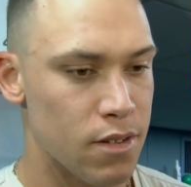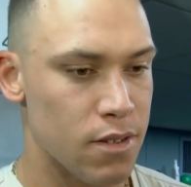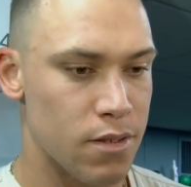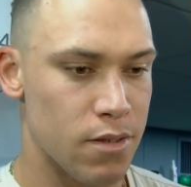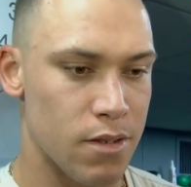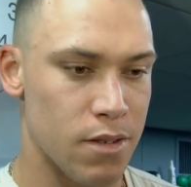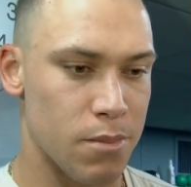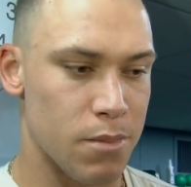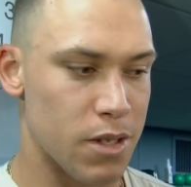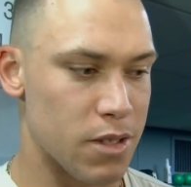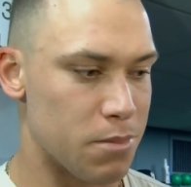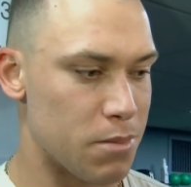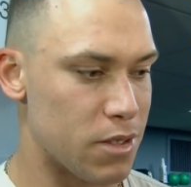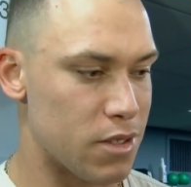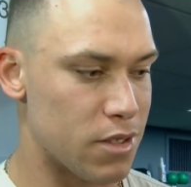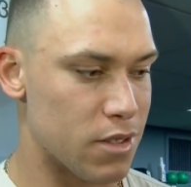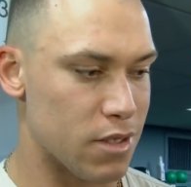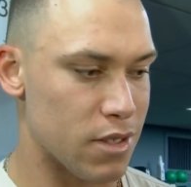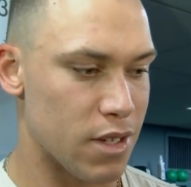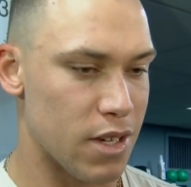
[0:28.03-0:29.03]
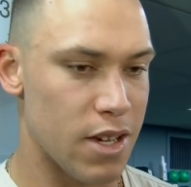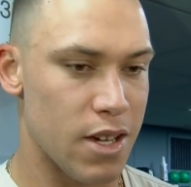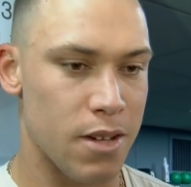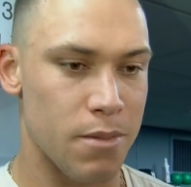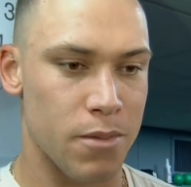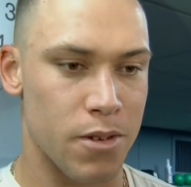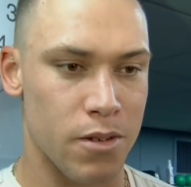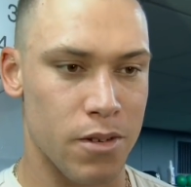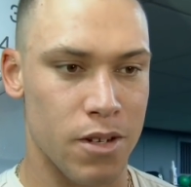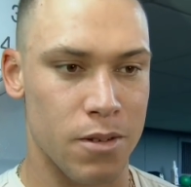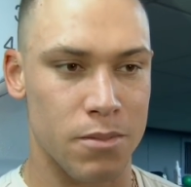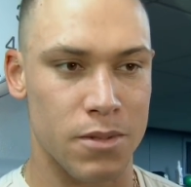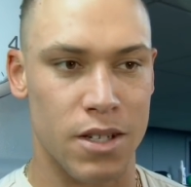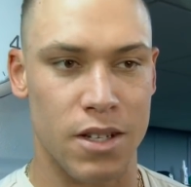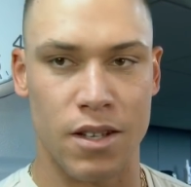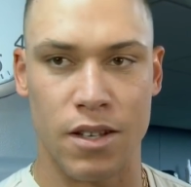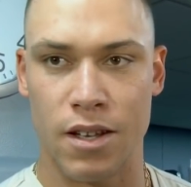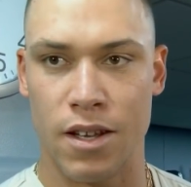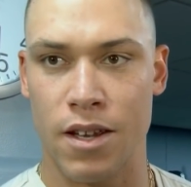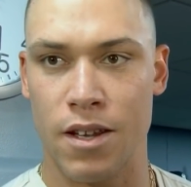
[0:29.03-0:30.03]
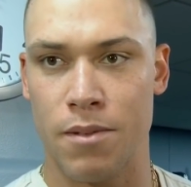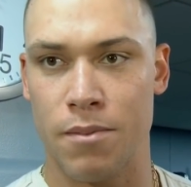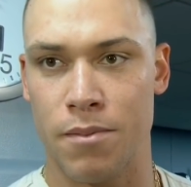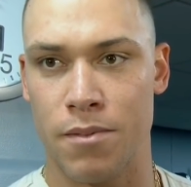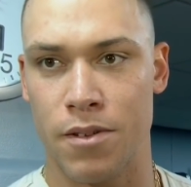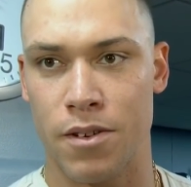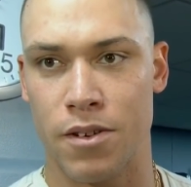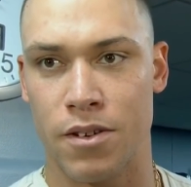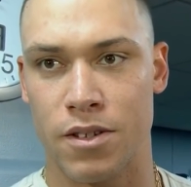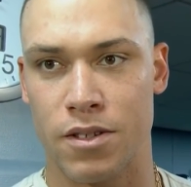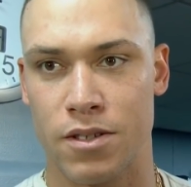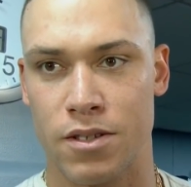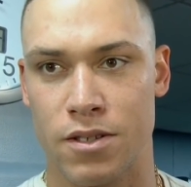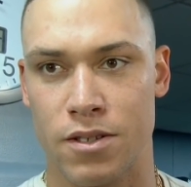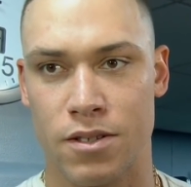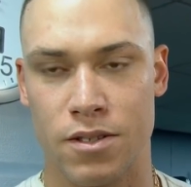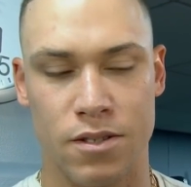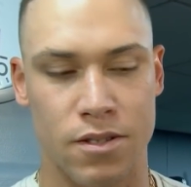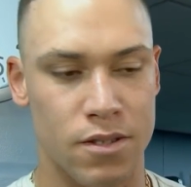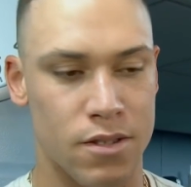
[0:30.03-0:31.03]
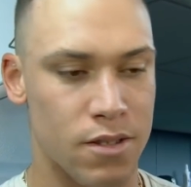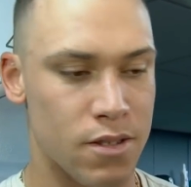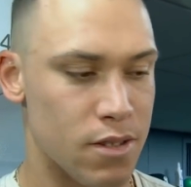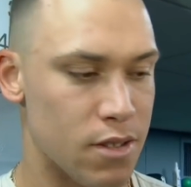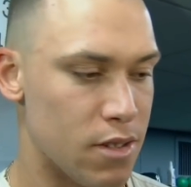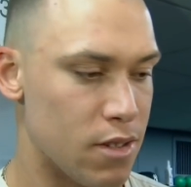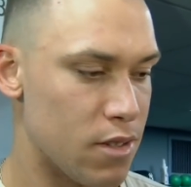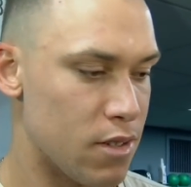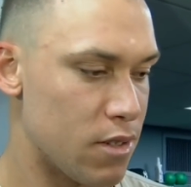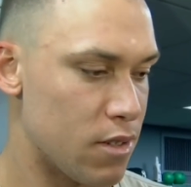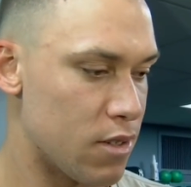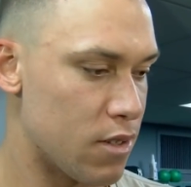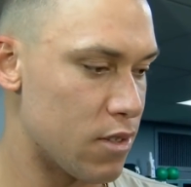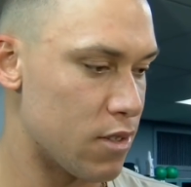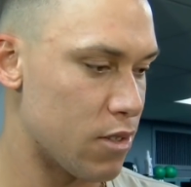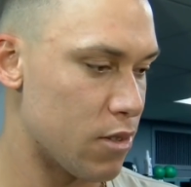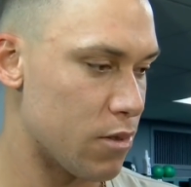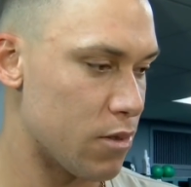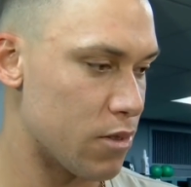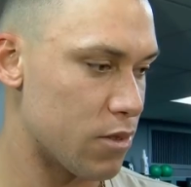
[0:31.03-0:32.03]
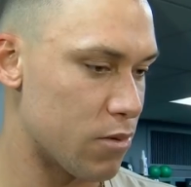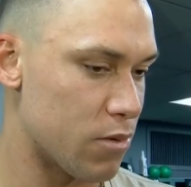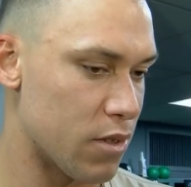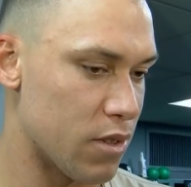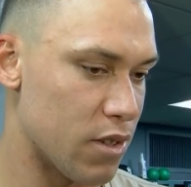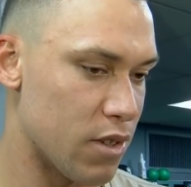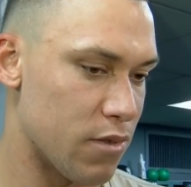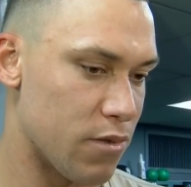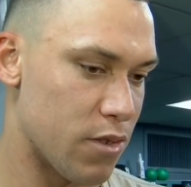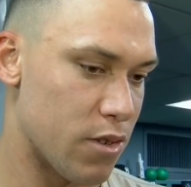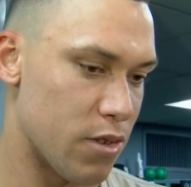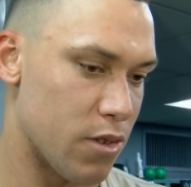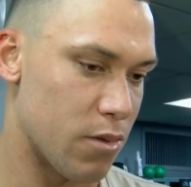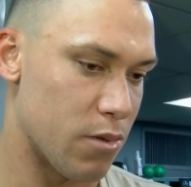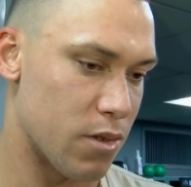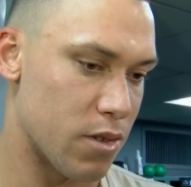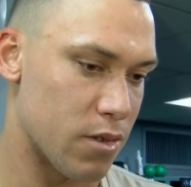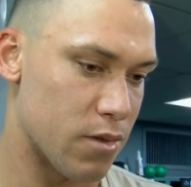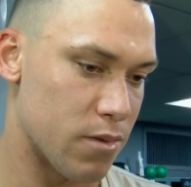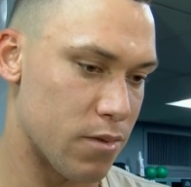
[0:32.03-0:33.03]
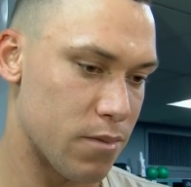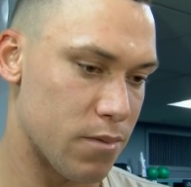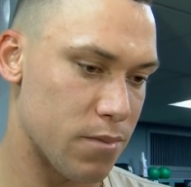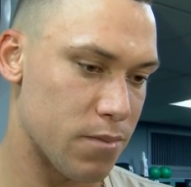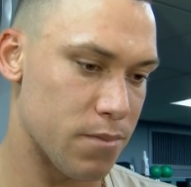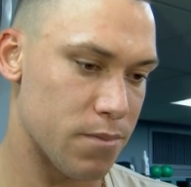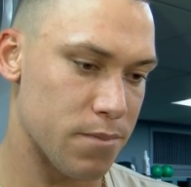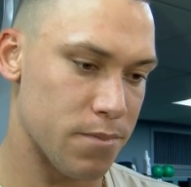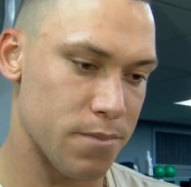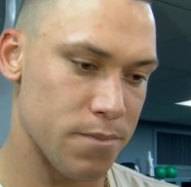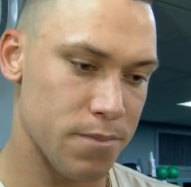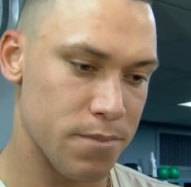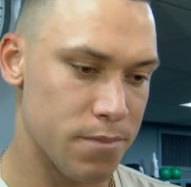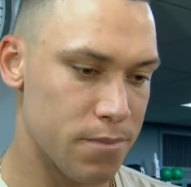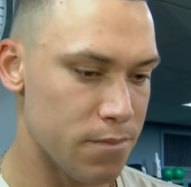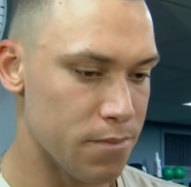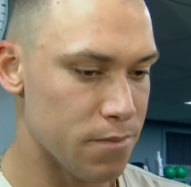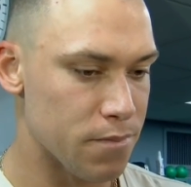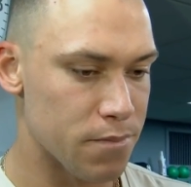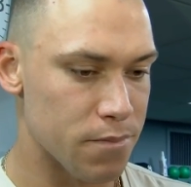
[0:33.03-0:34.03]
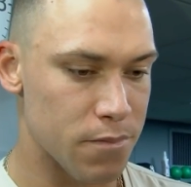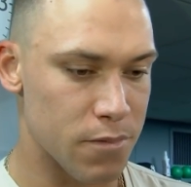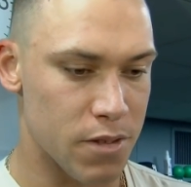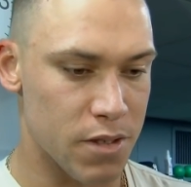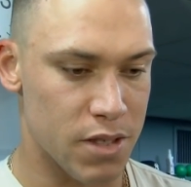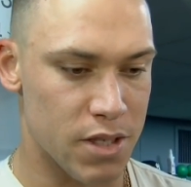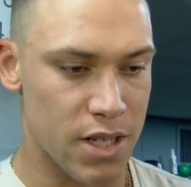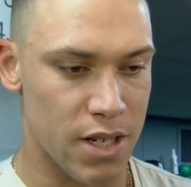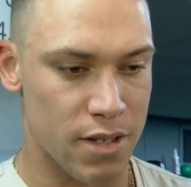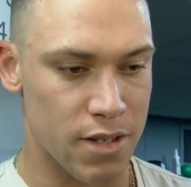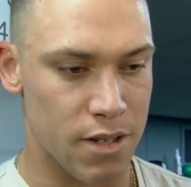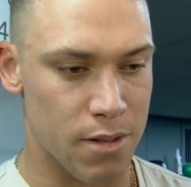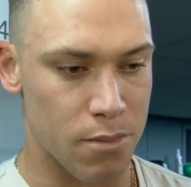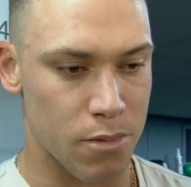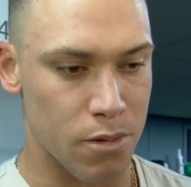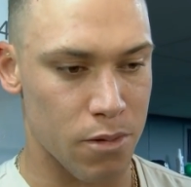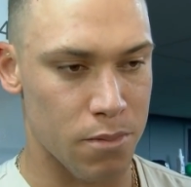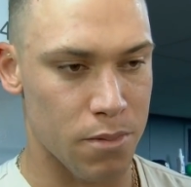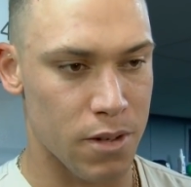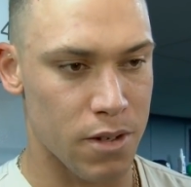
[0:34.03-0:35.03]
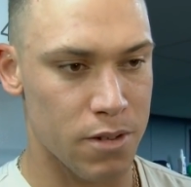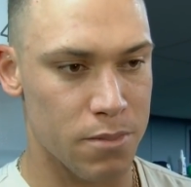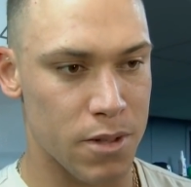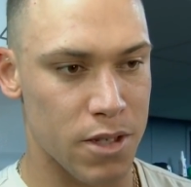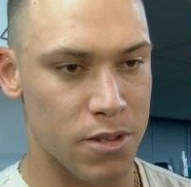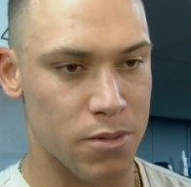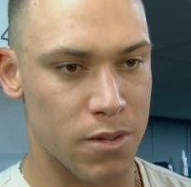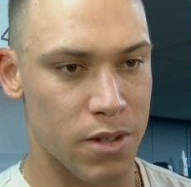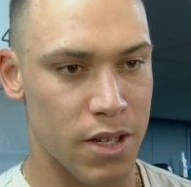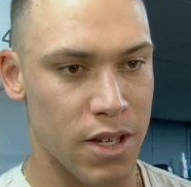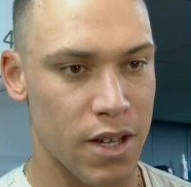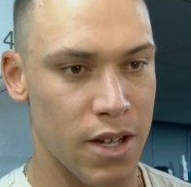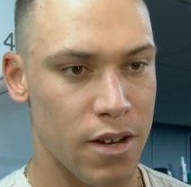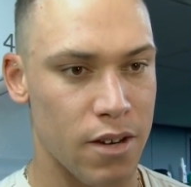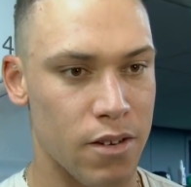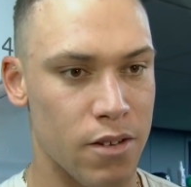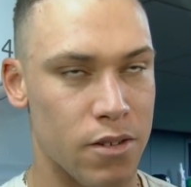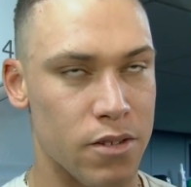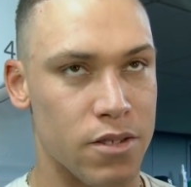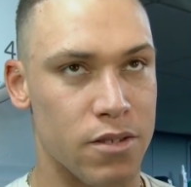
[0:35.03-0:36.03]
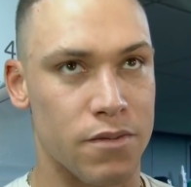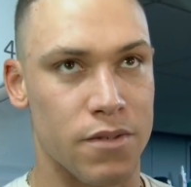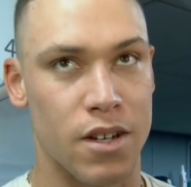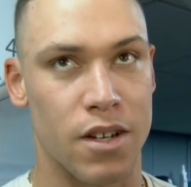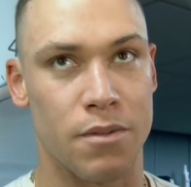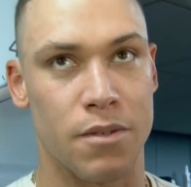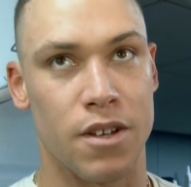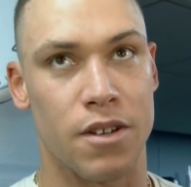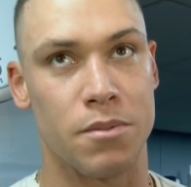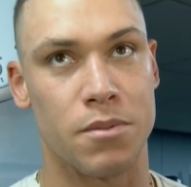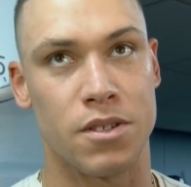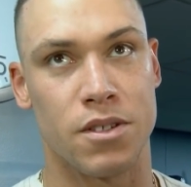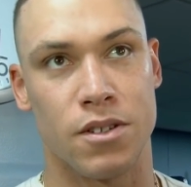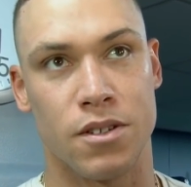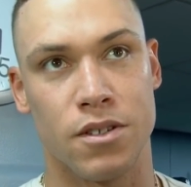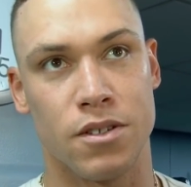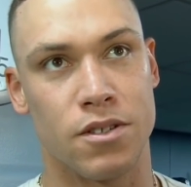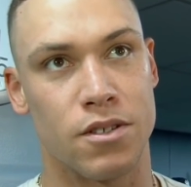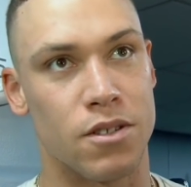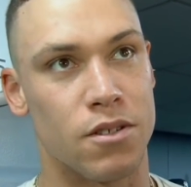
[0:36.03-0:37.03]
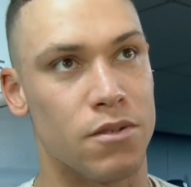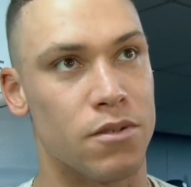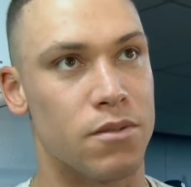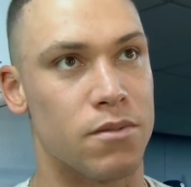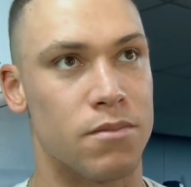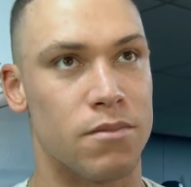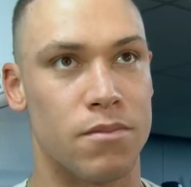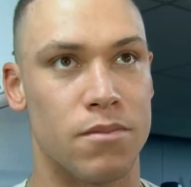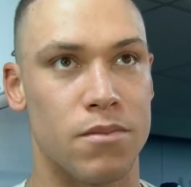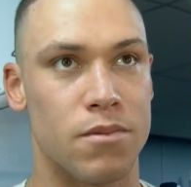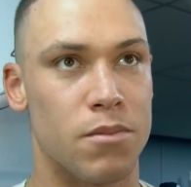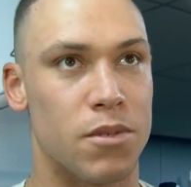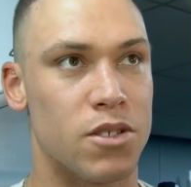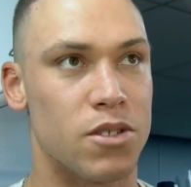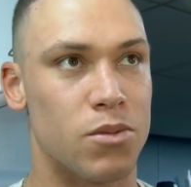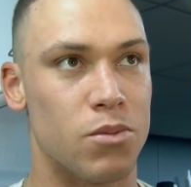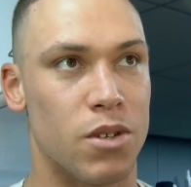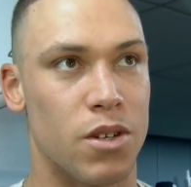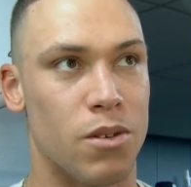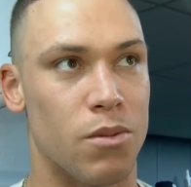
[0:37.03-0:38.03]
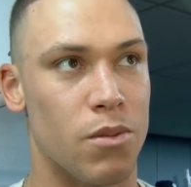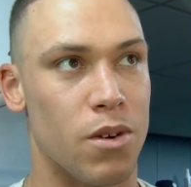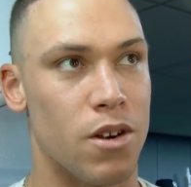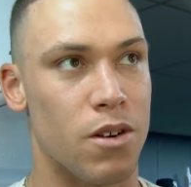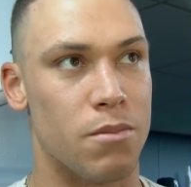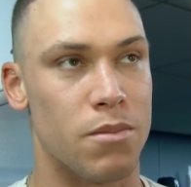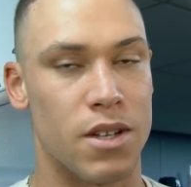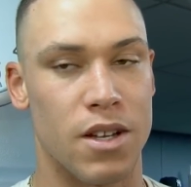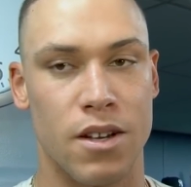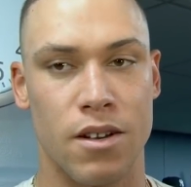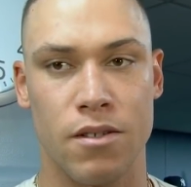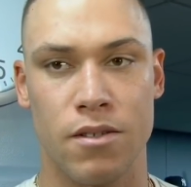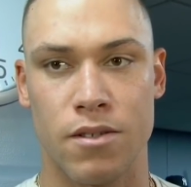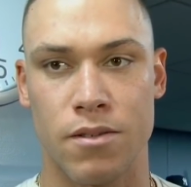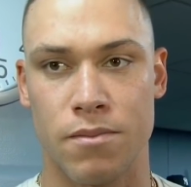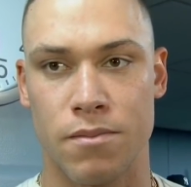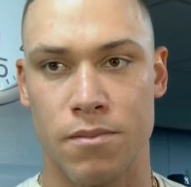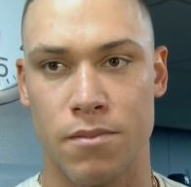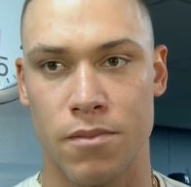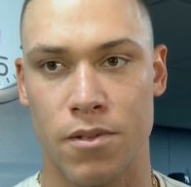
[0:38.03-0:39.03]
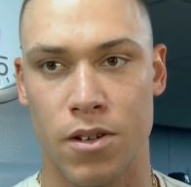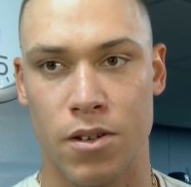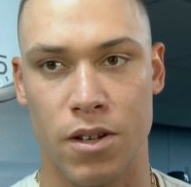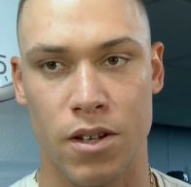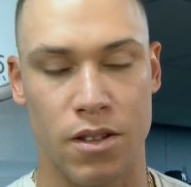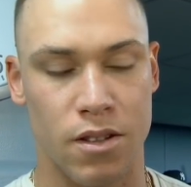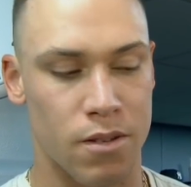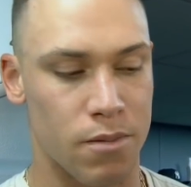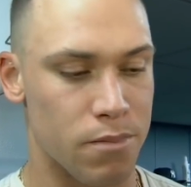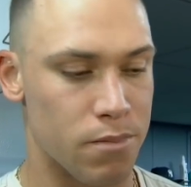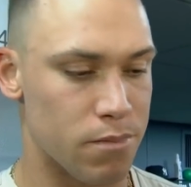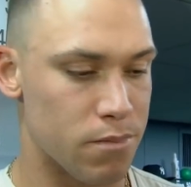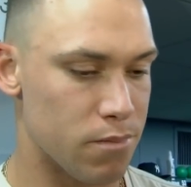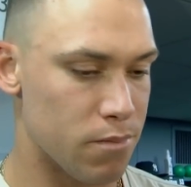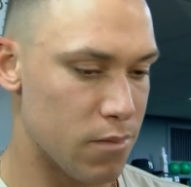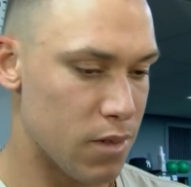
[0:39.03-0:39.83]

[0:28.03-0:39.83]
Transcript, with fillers: One of the best pitchers in the game, you know, comes out of the game. You know, it's that's always a relief. You know, you want to you know, attack that bullpen as best we can. You know, it's a five-game series. You know, as much as we can wear them down and you know get them